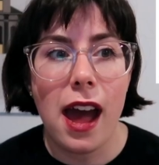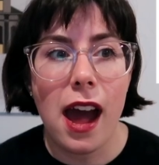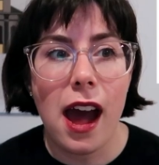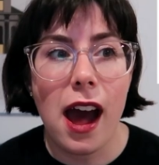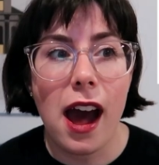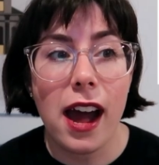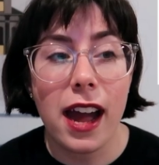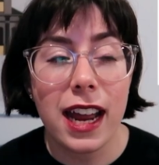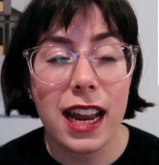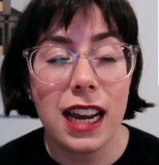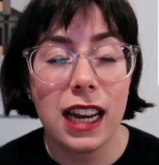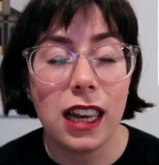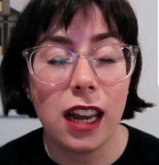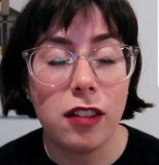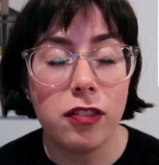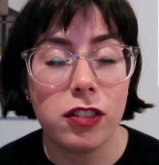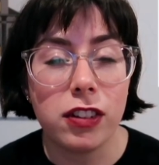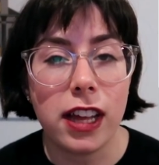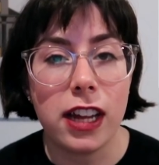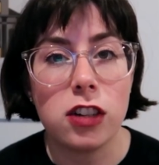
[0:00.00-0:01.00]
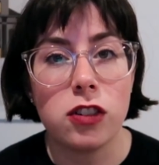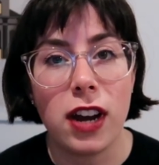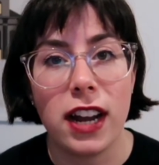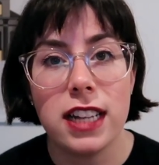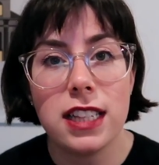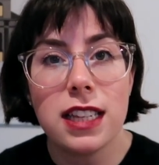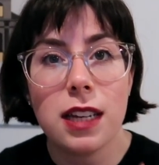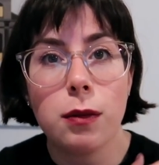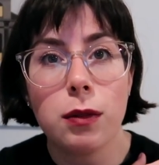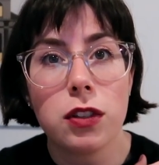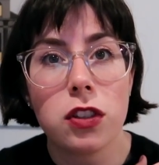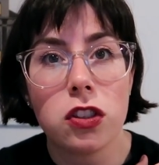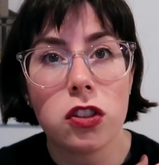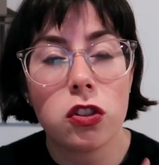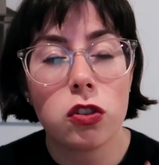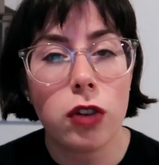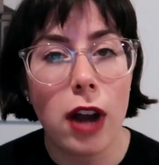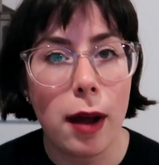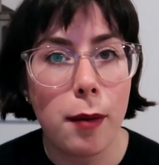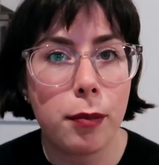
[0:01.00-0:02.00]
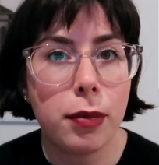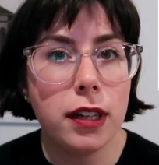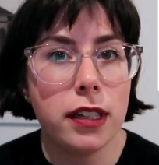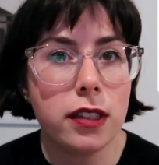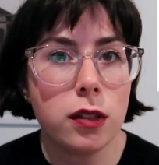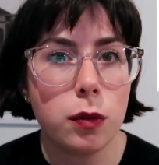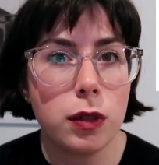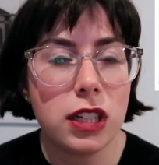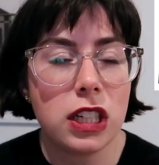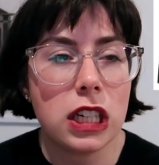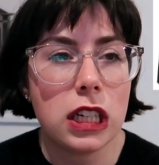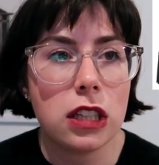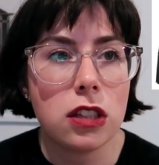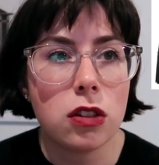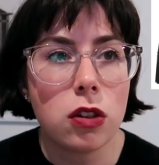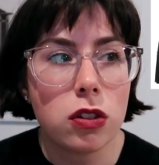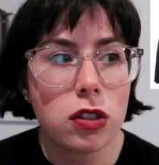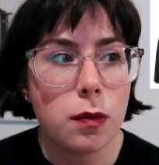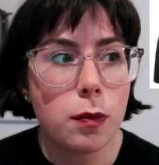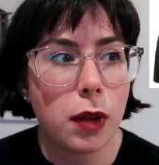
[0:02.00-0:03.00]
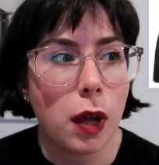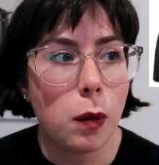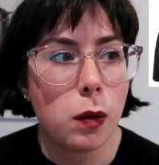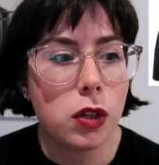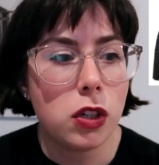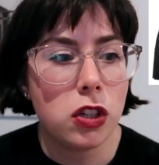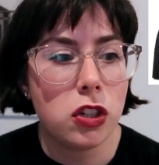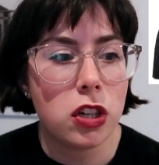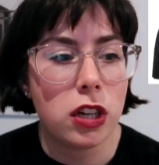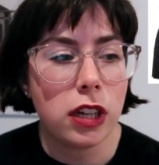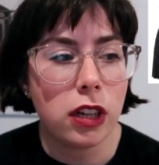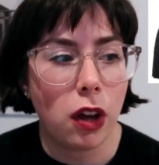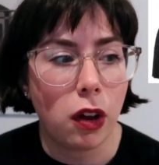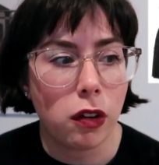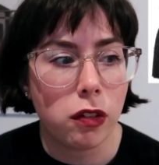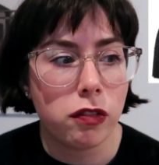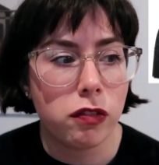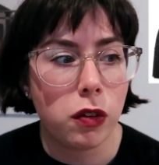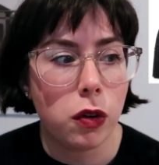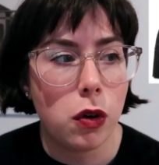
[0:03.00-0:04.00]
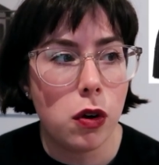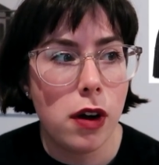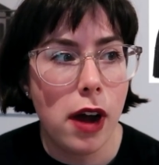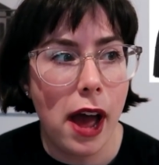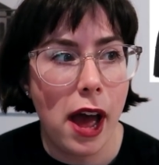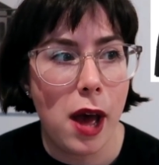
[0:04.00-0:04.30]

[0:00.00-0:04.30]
I loved that dress. It was strapless, which is not something I would usually go for.